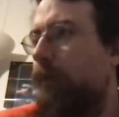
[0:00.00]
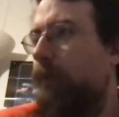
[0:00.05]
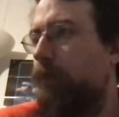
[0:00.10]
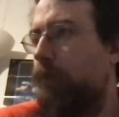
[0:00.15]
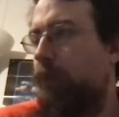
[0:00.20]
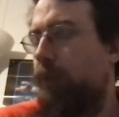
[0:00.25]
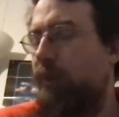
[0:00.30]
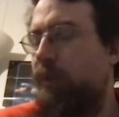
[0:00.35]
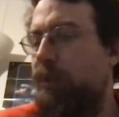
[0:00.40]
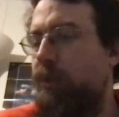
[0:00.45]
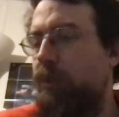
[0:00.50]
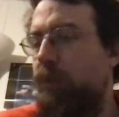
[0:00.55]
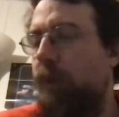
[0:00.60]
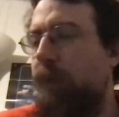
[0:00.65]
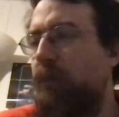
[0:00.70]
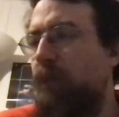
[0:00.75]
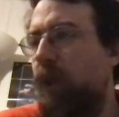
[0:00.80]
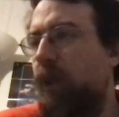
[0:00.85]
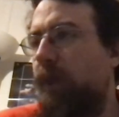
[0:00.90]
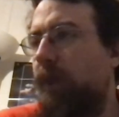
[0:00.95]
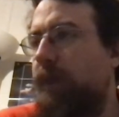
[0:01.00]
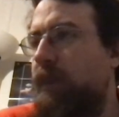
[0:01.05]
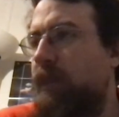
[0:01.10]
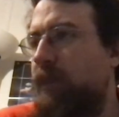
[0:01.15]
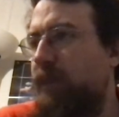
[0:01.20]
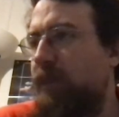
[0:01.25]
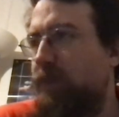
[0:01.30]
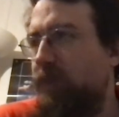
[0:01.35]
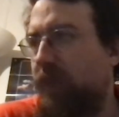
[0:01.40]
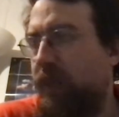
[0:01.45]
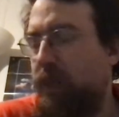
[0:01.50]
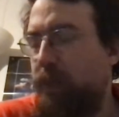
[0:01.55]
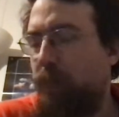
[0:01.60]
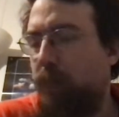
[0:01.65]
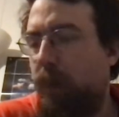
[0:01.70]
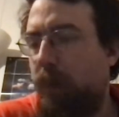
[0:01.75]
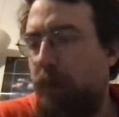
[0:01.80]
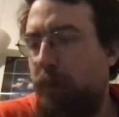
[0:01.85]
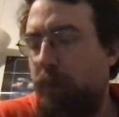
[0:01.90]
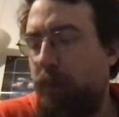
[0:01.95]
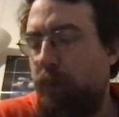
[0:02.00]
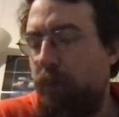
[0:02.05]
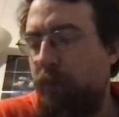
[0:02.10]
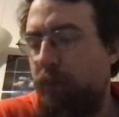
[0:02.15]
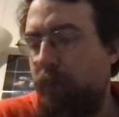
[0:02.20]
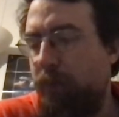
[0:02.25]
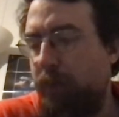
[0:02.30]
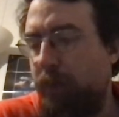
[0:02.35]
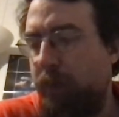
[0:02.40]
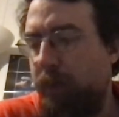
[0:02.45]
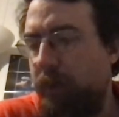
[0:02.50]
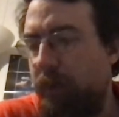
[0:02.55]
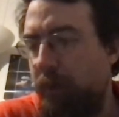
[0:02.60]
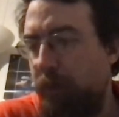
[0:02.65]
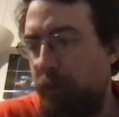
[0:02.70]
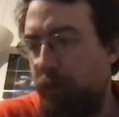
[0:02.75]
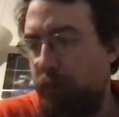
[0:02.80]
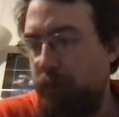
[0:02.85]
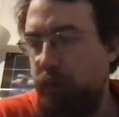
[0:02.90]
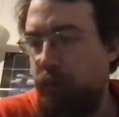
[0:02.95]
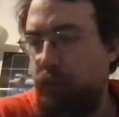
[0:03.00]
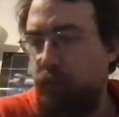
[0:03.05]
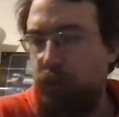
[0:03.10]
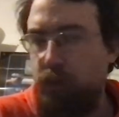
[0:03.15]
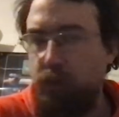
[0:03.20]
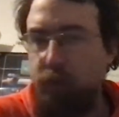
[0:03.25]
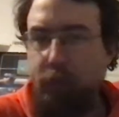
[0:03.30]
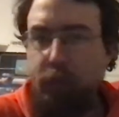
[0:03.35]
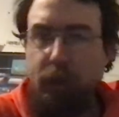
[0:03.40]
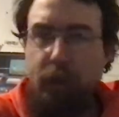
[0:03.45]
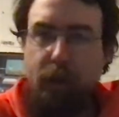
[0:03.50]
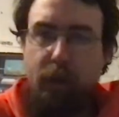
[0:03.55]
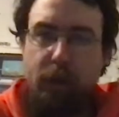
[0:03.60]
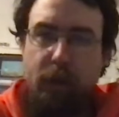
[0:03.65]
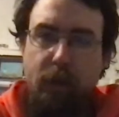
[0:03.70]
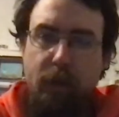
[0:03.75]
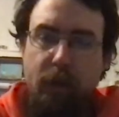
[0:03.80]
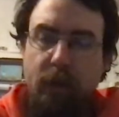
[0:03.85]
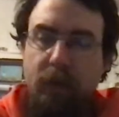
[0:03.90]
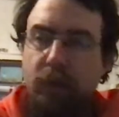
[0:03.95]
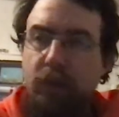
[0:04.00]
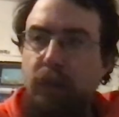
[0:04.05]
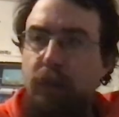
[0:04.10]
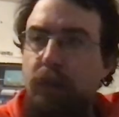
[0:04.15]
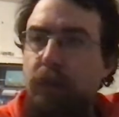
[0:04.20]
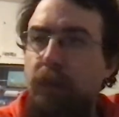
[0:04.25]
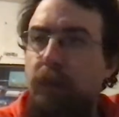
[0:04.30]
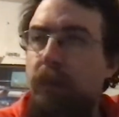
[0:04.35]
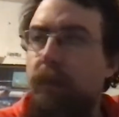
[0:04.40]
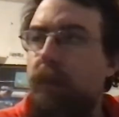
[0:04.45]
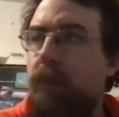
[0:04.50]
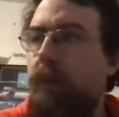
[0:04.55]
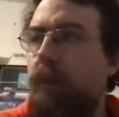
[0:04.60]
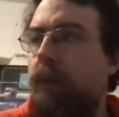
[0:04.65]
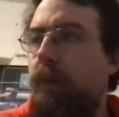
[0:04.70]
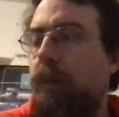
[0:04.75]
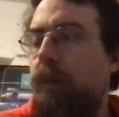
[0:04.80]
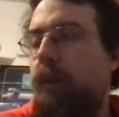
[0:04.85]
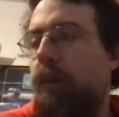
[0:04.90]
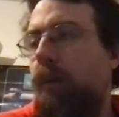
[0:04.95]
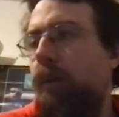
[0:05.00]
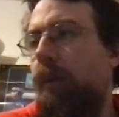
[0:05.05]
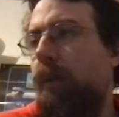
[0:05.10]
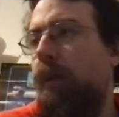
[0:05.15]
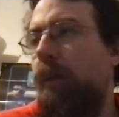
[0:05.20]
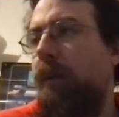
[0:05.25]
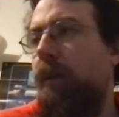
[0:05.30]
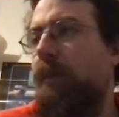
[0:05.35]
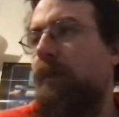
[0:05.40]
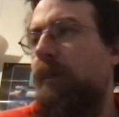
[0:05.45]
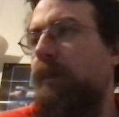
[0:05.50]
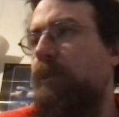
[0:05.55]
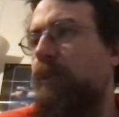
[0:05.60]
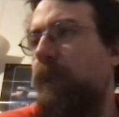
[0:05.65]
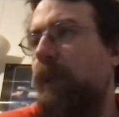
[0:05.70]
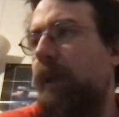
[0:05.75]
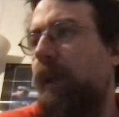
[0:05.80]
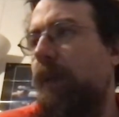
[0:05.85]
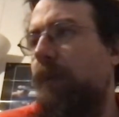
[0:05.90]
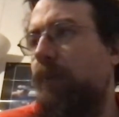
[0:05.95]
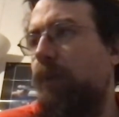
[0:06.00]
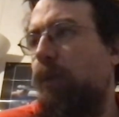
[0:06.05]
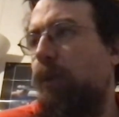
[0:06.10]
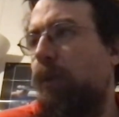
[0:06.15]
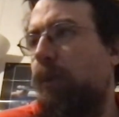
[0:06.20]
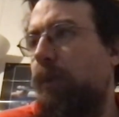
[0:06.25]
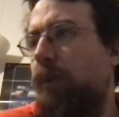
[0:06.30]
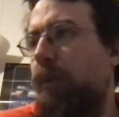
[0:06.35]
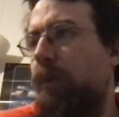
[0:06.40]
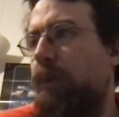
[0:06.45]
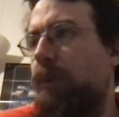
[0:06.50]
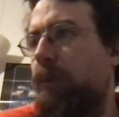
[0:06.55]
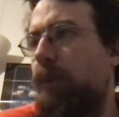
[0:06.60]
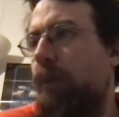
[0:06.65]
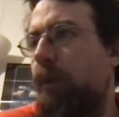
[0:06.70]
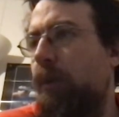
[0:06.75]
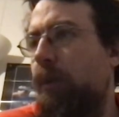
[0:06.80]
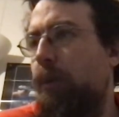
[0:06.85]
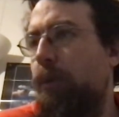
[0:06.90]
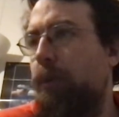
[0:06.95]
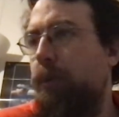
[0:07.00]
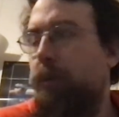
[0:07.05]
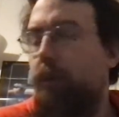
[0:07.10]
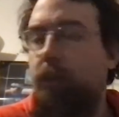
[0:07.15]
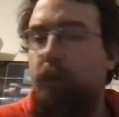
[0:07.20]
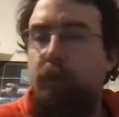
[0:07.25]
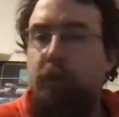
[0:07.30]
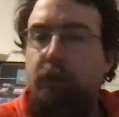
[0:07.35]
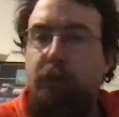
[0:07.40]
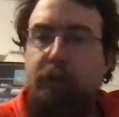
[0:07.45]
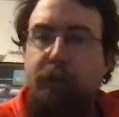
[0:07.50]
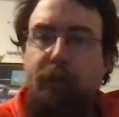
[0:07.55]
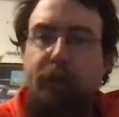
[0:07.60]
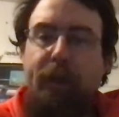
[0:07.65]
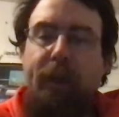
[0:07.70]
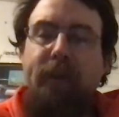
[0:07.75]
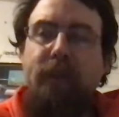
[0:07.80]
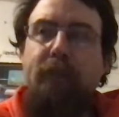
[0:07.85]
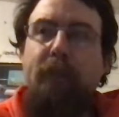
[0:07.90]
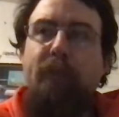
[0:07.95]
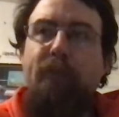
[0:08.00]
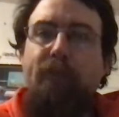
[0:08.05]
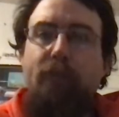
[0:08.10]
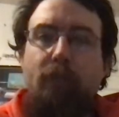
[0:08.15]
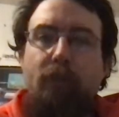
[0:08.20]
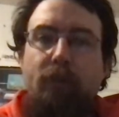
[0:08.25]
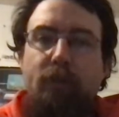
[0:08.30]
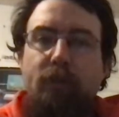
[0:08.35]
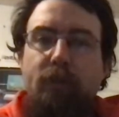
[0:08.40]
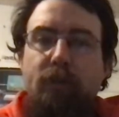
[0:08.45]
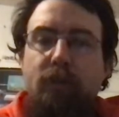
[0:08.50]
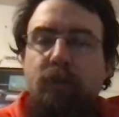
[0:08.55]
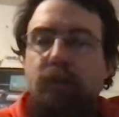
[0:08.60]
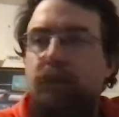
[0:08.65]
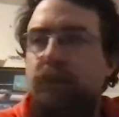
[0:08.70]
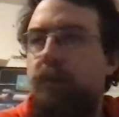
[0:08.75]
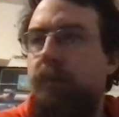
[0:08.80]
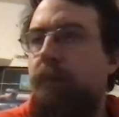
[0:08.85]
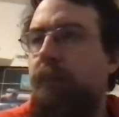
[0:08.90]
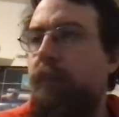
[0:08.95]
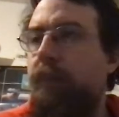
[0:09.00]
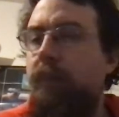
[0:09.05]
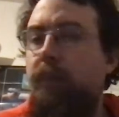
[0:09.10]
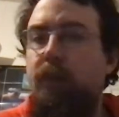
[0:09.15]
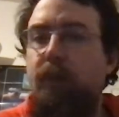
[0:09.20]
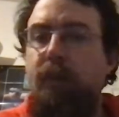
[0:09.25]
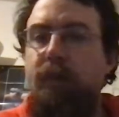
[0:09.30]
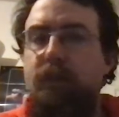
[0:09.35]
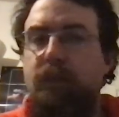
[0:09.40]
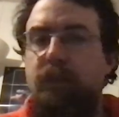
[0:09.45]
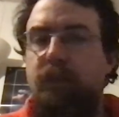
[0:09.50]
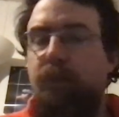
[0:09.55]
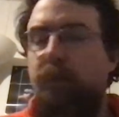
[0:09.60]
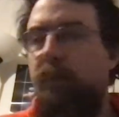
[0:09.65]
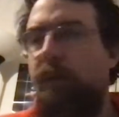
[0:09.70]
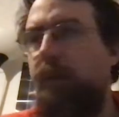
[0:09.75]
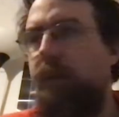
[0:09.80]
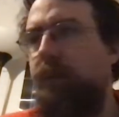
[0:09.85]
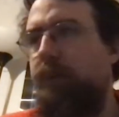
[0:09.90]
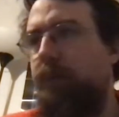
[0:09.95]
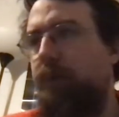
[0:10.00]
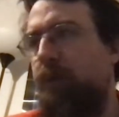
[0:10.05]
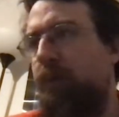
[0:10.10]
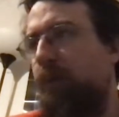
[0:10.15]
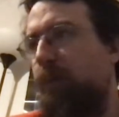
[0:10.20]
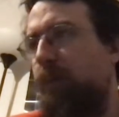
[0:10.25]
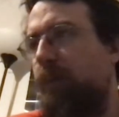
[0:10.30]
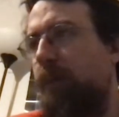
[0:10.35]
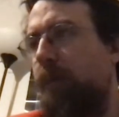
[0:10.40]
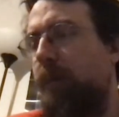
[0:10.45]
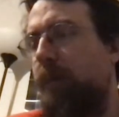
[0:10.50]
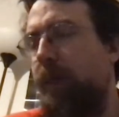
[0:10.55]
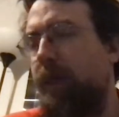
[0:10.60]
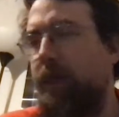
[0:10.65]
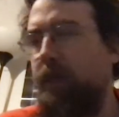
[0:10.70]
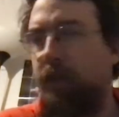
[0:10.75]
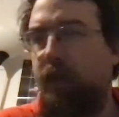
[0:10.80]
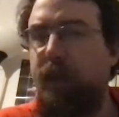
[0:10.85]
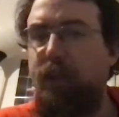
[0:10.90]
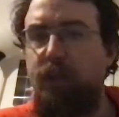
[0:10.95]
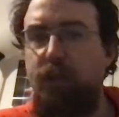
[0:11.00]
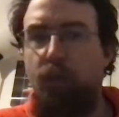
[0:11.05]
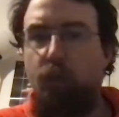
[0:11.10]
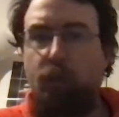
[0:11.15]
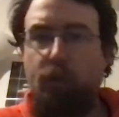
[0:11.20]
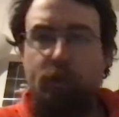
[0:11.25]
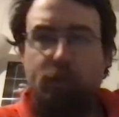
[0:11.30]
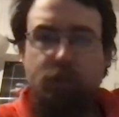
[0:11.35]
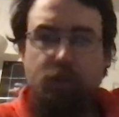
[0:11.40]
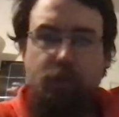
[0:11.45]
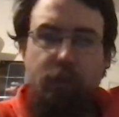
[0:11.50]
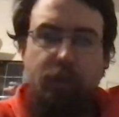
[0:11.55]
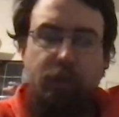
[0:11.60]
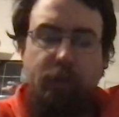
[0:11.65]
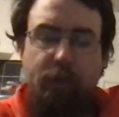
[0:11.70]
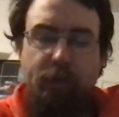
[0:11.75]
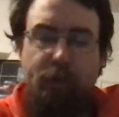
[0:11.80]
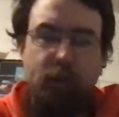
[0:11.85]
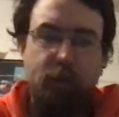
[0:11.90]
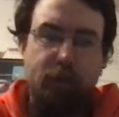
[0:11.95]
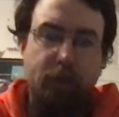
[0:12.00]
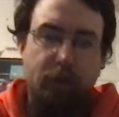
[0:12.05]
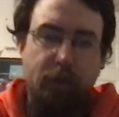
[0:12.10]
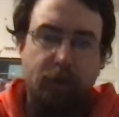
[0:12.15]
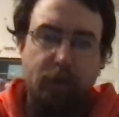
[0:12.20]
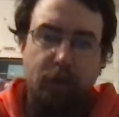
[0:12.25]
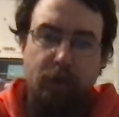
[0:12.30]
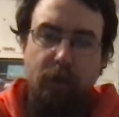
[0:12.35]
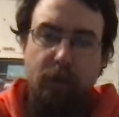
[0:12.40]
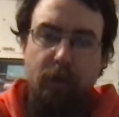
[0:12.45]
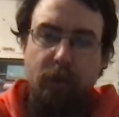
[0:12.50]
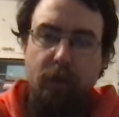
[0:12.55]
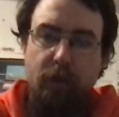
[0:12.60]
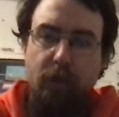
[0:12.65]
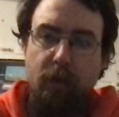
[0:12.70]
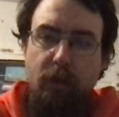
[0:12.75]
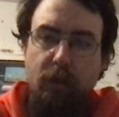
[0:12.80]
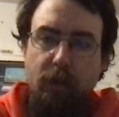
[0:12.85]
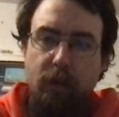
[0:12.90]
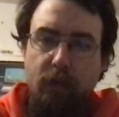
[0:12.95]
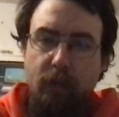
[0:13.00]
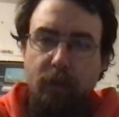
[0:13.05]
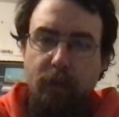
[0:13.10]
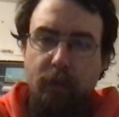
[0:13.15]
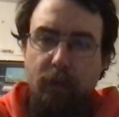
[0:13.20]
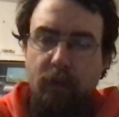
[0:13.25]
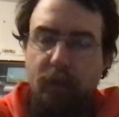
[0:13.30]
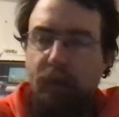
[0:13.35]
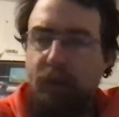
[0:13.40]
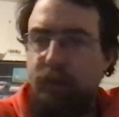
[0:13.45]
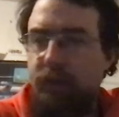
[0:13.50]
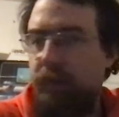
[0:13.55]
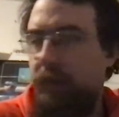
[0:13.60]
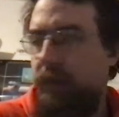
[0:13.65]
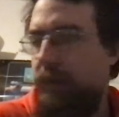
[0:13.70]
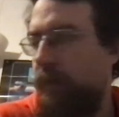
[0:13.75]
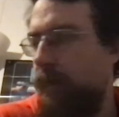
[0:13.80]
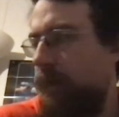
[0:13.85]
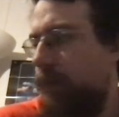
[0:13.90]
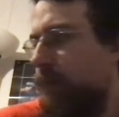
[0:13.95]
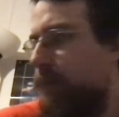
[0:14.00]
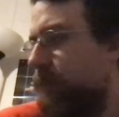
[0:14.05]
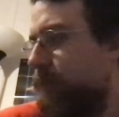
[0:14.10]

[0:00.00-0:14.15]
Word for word: this subgenre in series is not as popular here as it is in Japan, and it does have an audience there, and I actually prefer this this one to the main Dynasty Warrior series, main series, and